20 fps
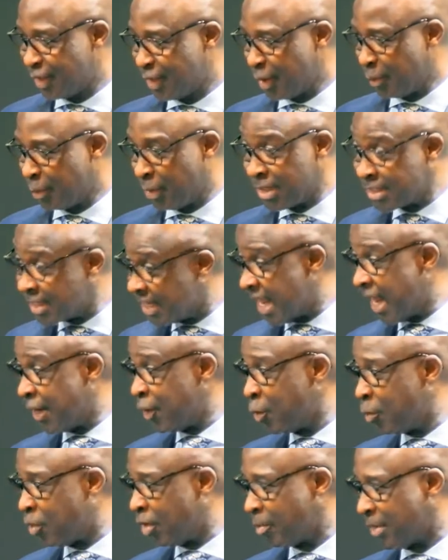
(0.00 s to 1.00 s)
but they say they are
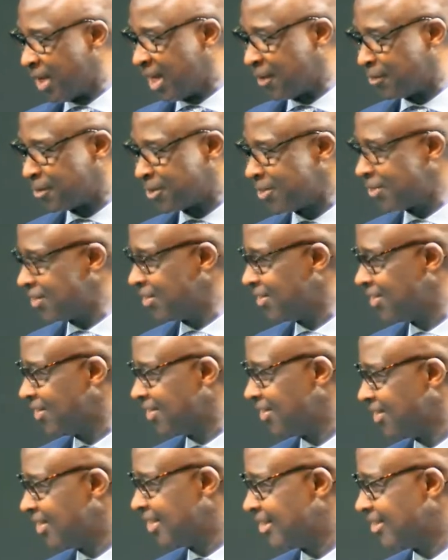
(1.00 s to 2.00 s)
newborn babes.
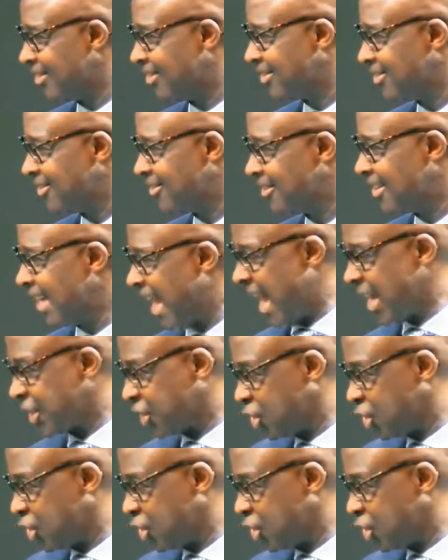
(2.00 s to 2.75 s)
As